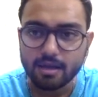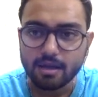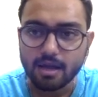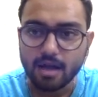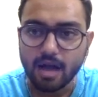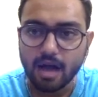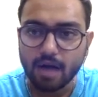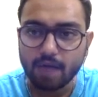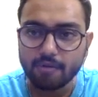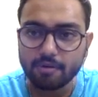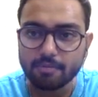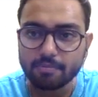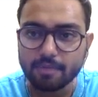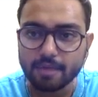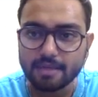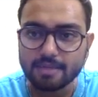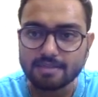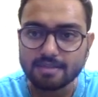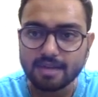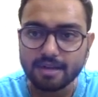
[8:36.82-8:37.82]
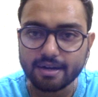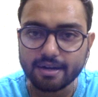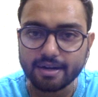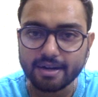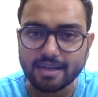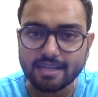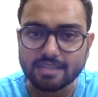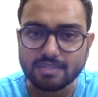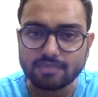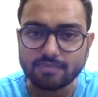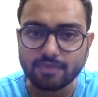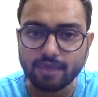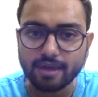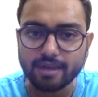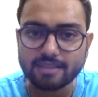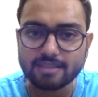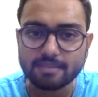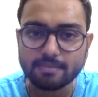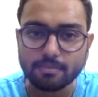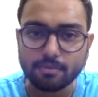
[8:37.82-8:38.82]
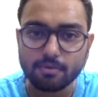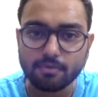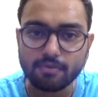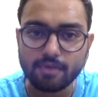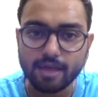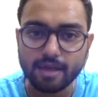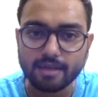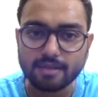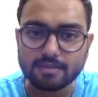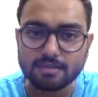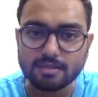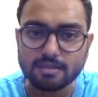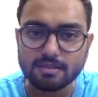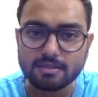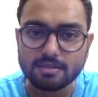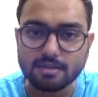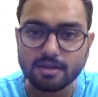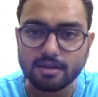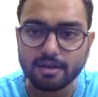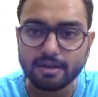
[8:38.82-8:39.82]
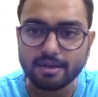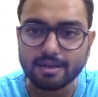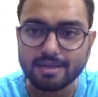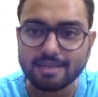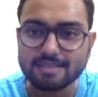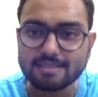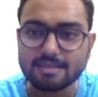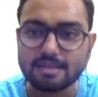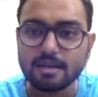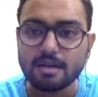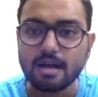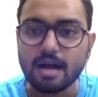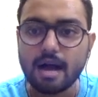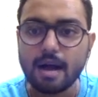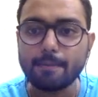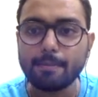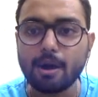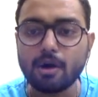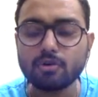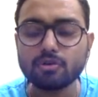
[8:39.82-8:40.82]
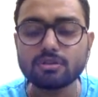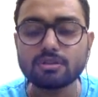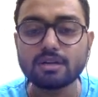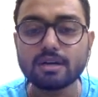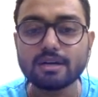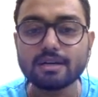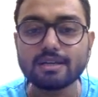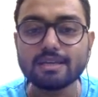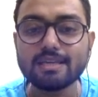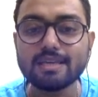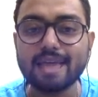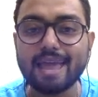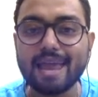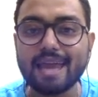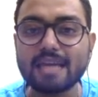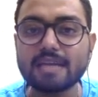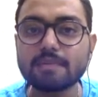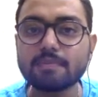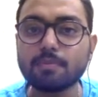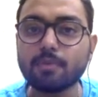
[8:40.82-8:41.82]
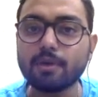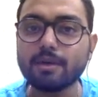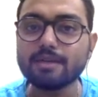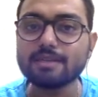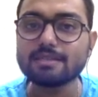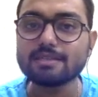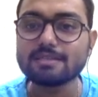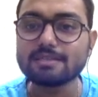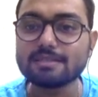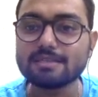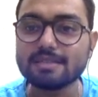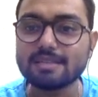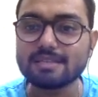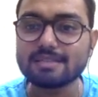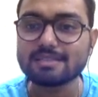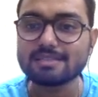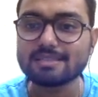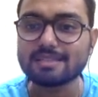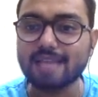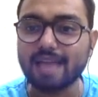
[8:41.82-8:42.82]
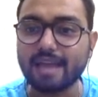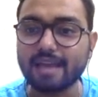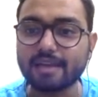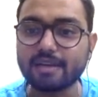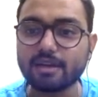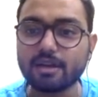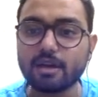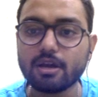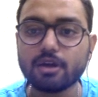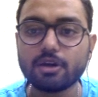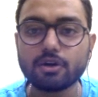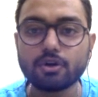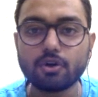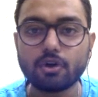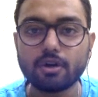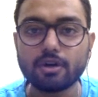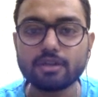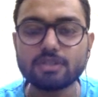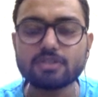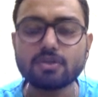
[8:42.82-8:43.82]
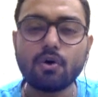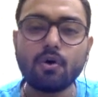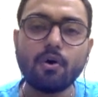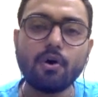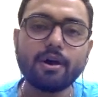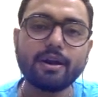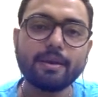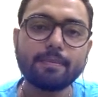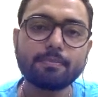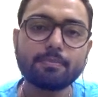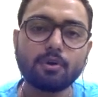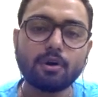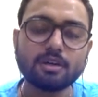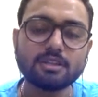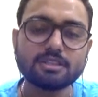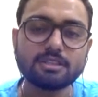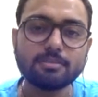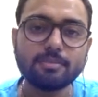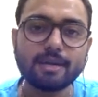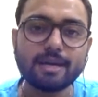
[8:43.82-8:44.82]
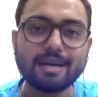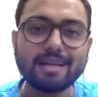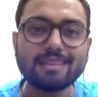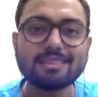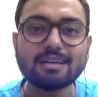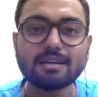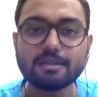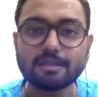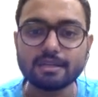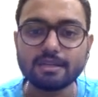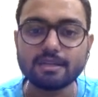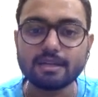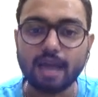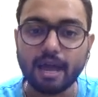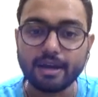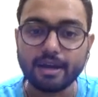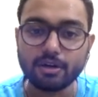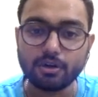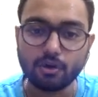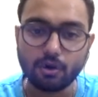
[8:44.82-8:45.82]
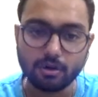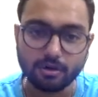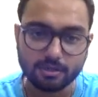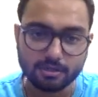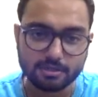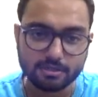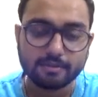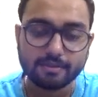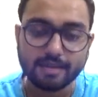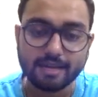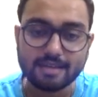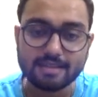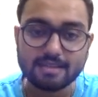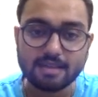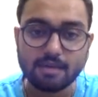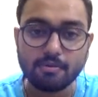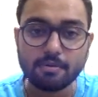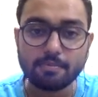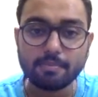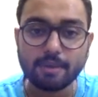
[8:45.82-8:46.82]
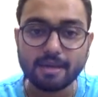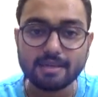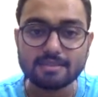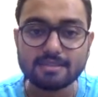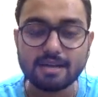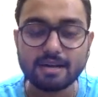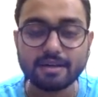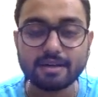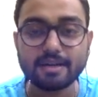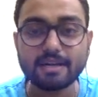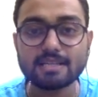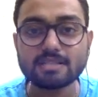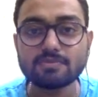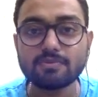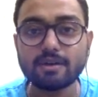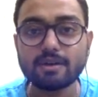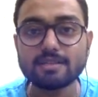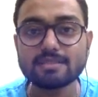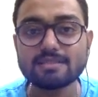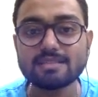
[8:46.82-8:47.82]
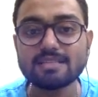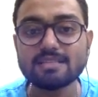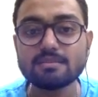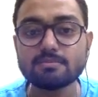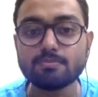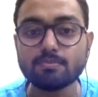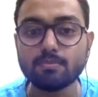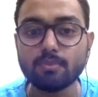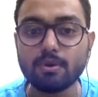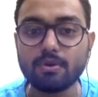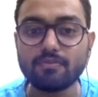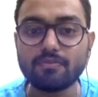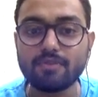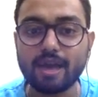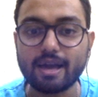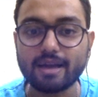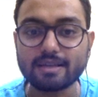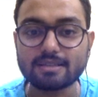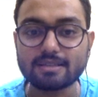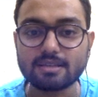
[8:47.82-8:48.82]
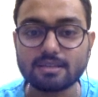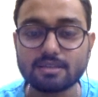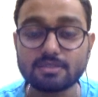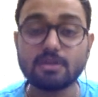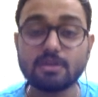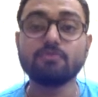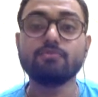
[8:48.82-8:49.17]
Our price target as far as the bull flag is concerned is about $38.69 or approximately $39. That's our price target as far as this bull flag is concerned.